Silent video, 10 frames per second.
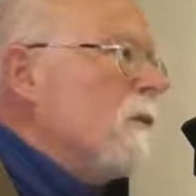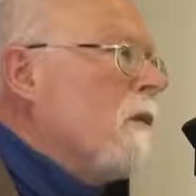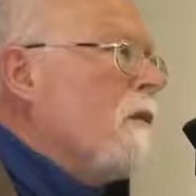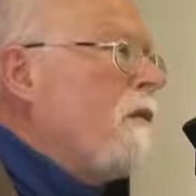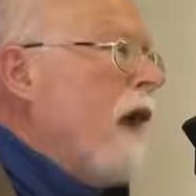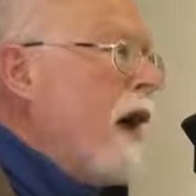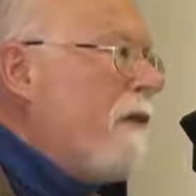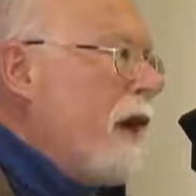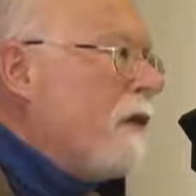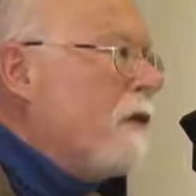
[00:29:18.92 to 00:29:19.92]

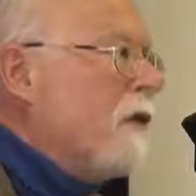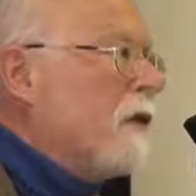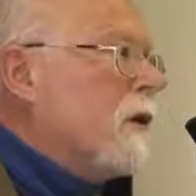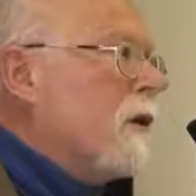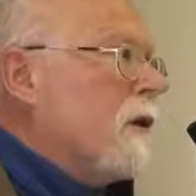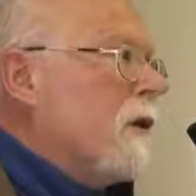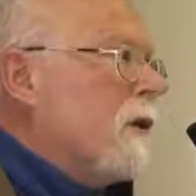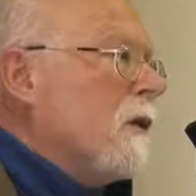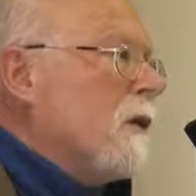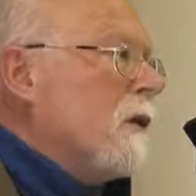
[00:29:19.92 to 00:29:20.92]
500
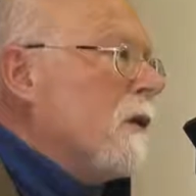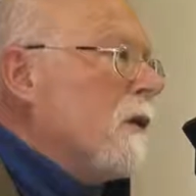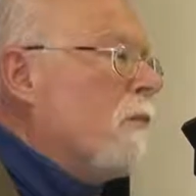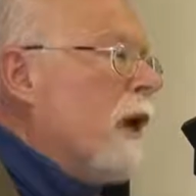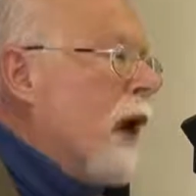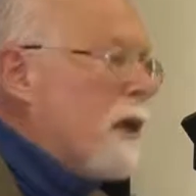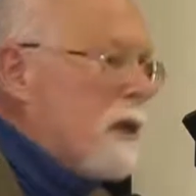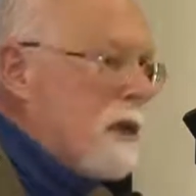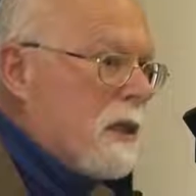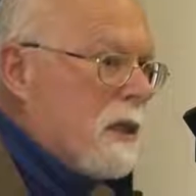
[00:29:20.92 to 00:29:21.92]

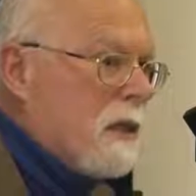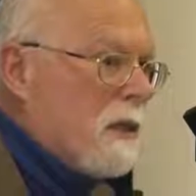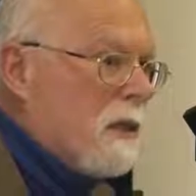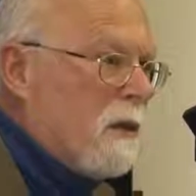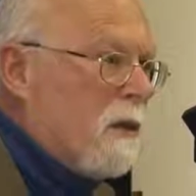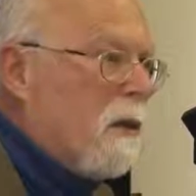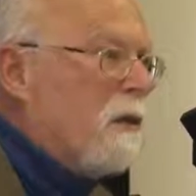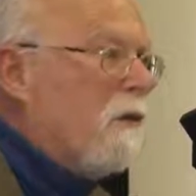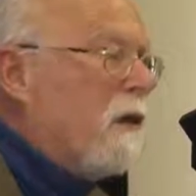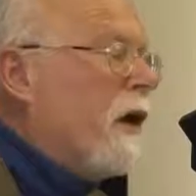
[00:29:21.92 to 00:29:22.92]
plus
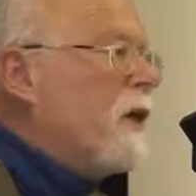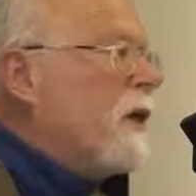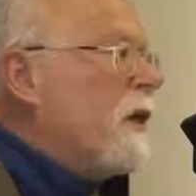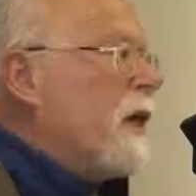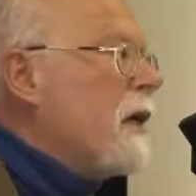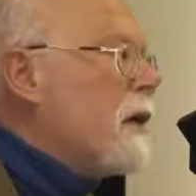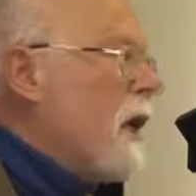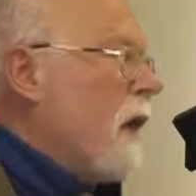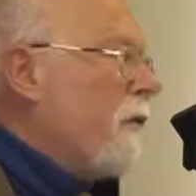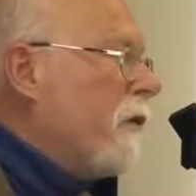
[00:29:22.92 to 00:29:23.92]
converted to
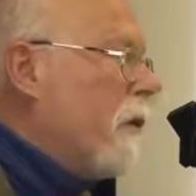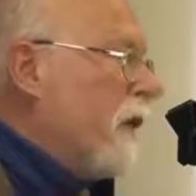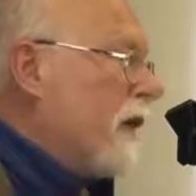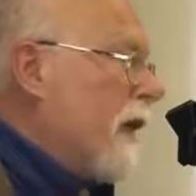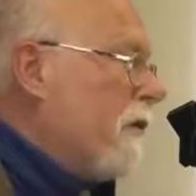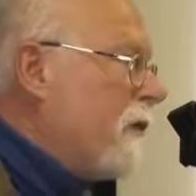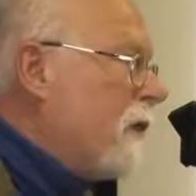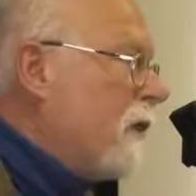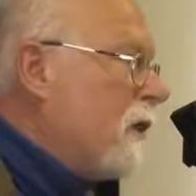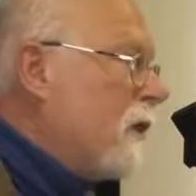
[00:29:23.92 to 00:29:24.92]
Islam through his
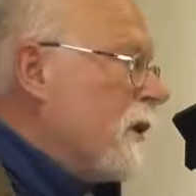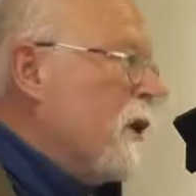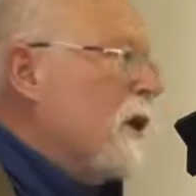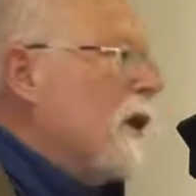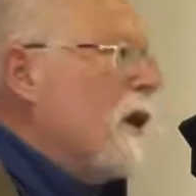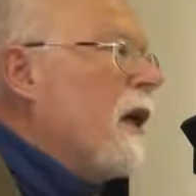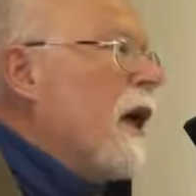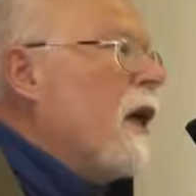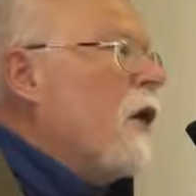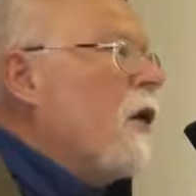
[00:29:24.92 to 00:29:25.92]
efforts,
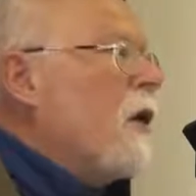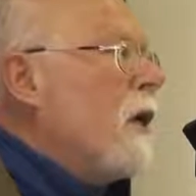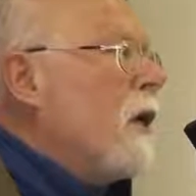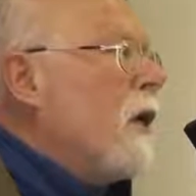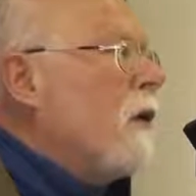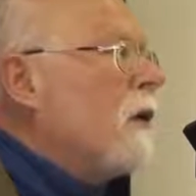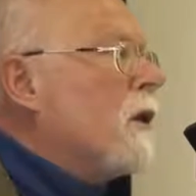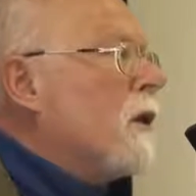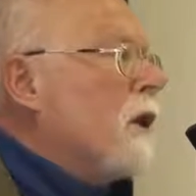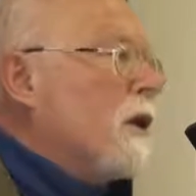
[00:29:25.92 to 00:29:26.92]
including
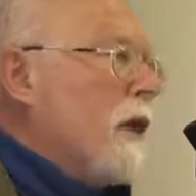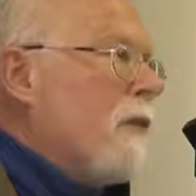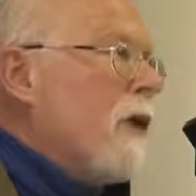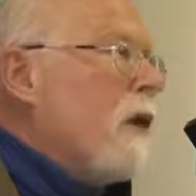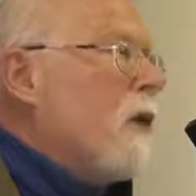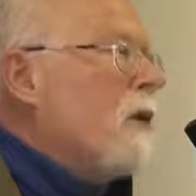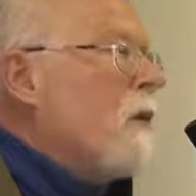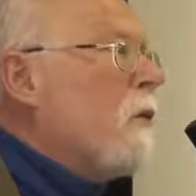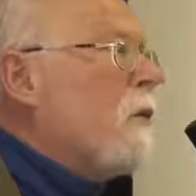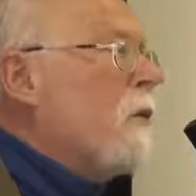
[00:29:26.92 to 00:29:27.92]
some of those that
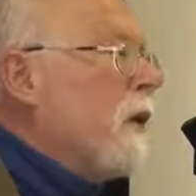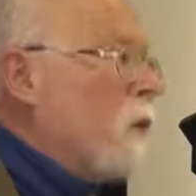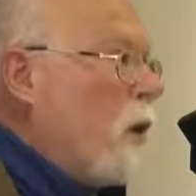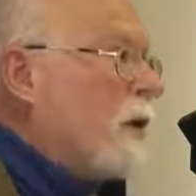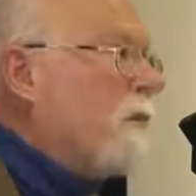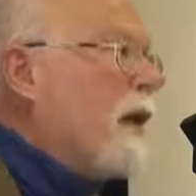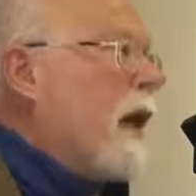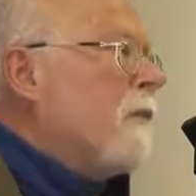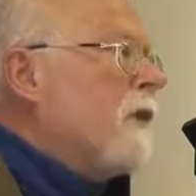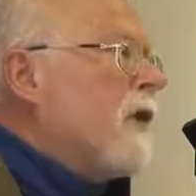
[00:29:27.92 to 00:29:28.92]
were to become
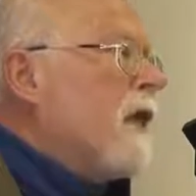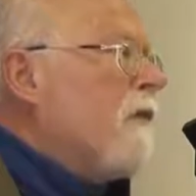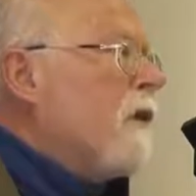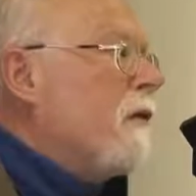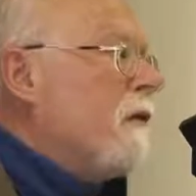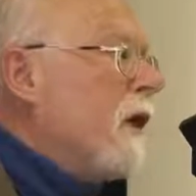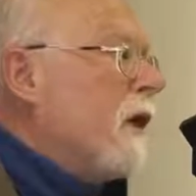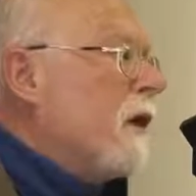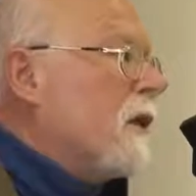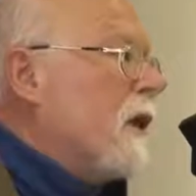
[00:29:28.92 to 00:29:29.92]
significant figures
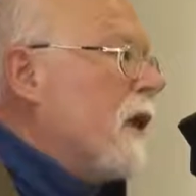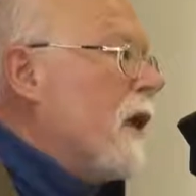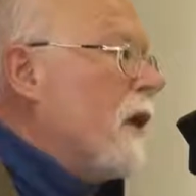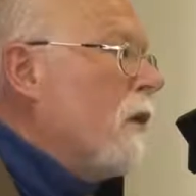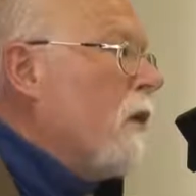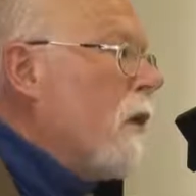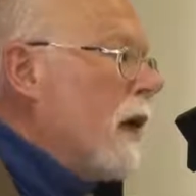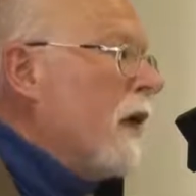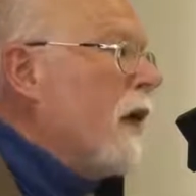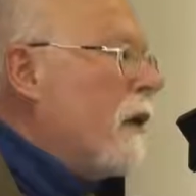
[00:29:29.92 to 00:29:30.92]
in the Woking
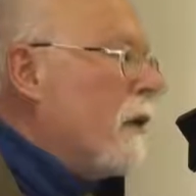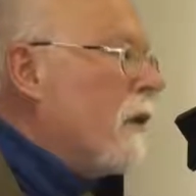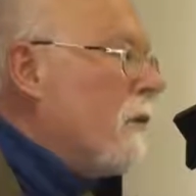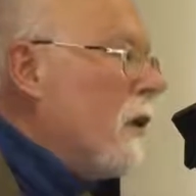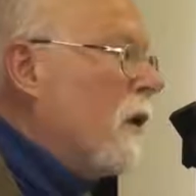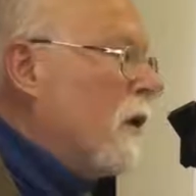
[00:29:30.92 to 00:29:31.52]
London community.